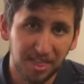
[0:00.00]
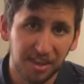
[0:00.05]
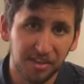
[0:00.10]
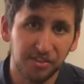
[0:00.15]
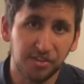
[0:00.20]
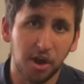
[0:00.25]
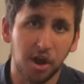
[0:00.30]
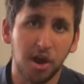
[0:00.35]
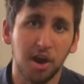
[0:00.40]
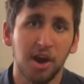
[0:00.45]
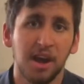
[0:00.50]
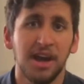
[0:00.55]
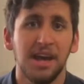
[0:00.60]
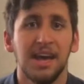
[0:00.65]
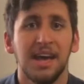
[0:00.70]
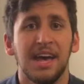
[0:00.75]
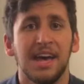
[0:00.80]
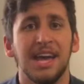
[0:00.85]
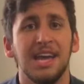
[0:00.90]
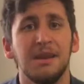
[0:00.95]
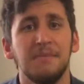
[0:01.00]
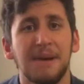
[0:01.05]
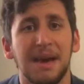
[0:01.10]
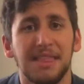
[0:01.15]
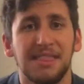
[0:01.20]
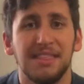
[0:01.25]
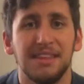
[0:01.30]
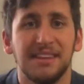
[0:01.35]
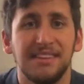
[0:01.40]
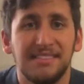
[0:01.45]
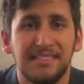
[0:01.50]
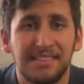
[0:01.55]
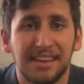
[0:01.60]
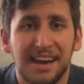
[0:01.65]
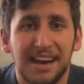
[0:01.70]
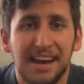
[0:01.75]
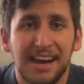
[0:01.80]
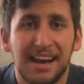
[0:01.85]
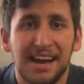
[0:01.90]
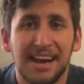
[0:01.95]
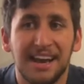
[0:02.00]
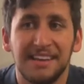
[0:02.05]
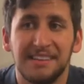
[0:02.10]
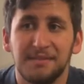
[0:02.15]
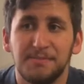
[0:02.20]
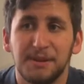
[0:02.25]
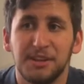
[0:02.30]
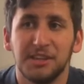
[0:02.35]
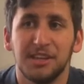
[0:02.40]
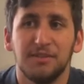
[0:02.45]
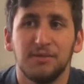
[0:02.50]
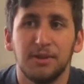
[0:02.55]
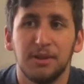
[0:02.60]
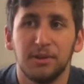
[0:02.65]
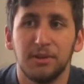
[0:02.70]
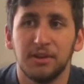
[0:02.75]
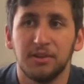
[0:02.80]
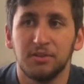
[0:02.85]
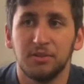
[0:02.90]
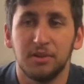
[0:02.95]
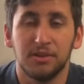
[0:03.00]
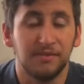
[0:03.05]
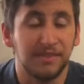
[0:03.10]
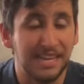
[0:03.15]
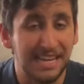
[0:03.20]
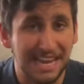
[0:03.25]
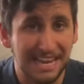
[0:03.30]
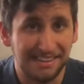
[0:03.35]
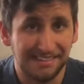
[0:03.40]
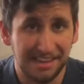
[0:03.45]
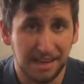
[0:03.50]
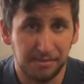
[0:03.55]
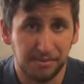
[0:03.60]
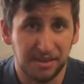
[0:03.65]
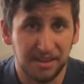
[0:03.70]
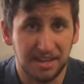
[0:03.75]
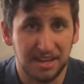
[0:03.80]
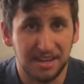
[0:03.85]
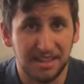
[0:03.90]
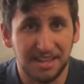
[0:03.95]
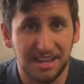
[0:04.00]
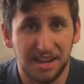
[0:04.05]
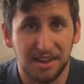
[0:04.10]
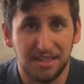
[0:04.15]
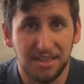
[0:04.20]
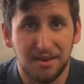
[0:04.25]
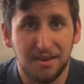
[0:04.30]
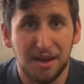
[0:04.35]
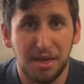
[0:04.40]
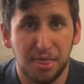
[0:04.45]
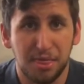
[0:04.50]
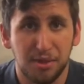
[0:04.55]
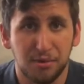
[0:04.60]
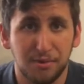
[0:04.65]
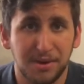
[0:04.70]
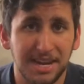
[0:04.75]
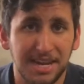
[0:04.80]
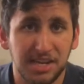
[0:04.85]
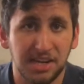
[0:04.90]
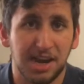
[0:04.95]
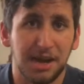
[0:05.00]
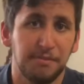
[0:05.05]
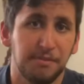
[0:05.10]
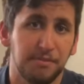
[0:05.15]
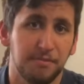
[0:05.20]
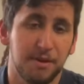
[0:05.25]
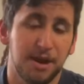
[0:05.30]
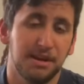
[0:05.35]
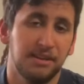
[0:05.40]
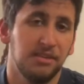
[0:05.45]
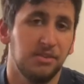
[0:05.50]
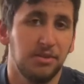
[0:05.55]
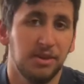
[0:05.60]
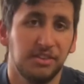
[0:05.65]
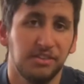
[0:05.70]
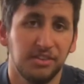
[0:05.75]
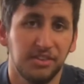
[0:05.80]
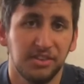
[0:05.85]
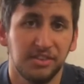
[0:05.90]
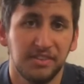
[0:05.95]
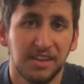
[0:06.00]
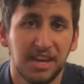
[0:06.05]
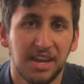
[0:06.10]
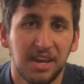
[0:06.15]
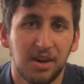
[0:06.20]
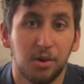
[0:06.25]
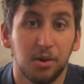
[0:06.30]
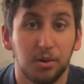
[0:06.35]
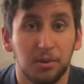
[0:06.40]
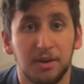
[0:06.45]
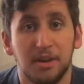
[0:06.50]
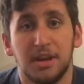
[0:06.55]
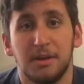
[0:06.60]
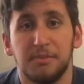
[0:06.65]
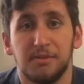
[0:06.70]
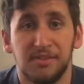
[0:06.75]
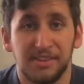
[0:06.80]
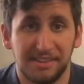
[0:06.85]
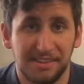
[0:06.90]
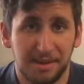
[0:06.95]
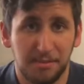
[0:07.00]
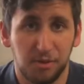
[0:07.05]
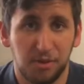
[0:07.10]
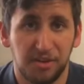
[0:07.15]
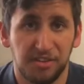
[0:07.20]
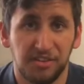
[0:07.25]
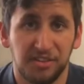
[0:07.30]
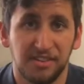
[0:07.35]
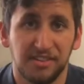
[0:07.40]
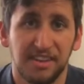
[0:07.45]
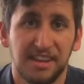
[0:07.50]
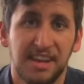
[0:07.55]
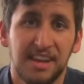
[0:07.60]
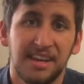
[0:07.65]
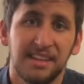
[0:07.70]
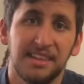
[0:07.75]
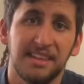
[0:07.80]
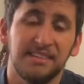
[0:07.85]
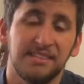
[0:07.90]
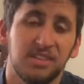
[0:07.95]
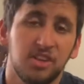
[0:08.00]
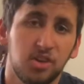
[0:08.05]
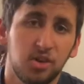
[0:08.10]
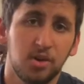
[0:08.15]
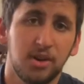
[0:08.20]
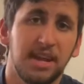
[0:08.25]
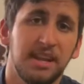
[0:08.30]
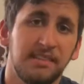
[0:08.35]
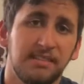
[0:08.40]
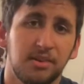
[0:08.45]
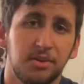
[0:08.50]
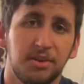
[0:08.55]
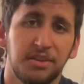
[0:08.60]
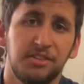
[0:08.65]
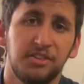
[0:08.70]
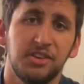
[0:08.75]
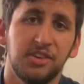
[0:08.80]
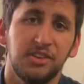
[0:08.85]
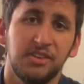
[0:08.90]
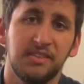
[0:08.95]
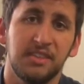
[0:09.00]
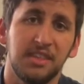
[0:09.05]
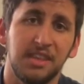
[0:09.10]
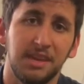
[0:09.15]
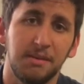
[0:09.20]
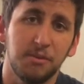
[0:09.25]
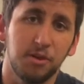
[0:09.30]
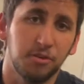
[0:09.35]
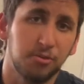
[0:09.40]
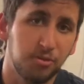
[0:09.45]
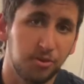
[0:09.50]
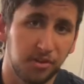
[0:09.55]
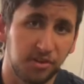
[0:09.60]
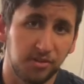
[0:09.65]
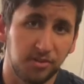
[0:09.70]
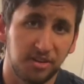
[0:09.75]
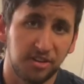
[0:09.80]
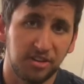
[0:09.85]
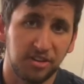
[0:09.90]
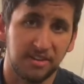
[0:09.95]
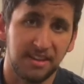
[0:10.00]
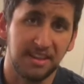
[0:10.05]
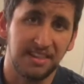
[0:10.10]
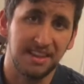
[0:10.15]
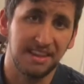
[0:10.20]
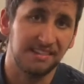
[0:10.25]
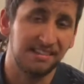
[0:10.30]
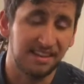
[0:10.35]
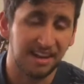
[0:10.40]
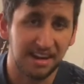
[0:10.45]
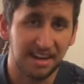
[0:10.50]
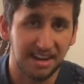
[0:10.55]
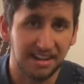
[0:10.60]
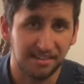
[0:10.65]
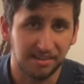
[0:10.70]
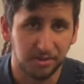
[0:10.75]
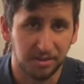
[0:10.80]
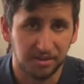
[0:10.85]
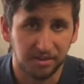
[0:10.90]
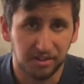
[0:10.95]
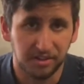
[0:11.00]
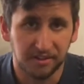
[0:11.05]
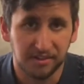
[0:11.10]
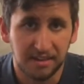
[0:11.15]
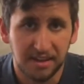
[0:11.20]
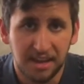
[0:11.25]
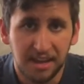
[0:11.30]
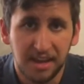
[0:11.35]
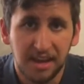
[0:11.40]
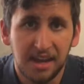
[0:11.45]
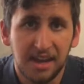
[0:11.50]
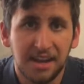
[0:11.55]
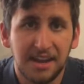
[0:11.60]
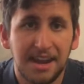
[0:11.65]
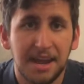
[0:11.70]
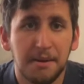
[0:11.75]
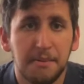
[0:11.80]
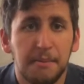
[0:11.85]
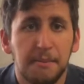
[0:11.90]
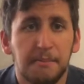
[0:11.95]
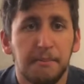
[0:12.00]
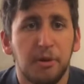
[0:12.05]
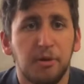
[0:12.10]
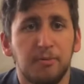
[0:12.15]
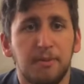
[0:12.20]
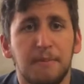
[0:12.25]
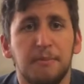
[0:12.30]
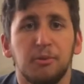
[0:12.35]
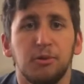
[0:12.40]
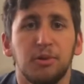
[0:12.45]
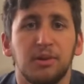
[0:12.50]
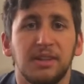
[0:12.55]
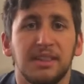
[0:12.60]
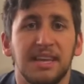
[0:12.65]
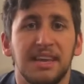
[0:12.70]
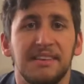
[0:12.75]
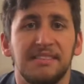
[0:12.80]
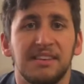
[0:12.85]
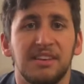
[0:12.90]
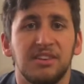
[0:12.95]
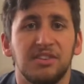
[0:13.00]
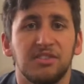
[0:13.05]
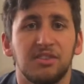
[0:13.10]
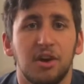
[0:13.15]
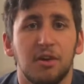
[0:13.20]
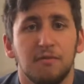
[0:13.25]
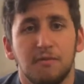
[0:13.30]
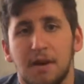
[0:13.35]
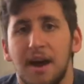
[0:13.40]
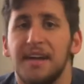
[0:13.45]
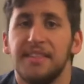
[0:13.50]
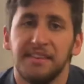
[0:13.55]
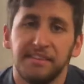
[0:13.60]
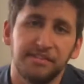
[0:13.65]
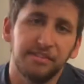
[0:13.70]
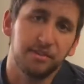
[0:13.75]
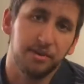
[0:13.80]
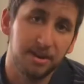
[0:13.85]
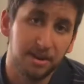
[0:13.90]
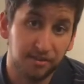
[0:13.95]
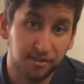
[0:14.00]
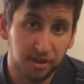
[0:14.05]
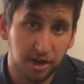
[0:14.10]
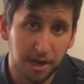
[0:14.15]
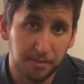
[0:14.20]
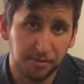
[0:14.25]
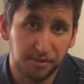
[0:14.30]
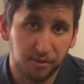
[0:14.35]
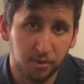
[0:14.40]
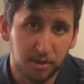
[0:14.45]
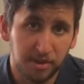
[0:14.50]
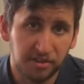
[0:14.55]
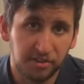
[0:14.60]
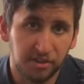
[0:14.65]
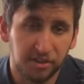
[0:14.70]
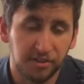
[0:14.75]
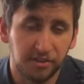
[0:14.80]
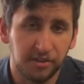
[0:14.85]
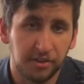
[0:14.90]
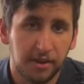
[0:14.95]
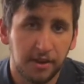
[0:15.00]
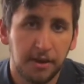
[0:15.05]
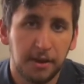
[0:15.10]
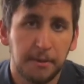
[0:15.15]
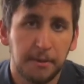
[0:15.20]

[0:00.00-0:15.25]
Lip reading: So in methods, especially if we look at sort of the exams at the end of the year, there are three types of practice questions, or three types of exam questions. There's the short answer questions, the multiple choice questions, and the extended answer questions. Now, most people look at these and just go, right, there's three different types of questions.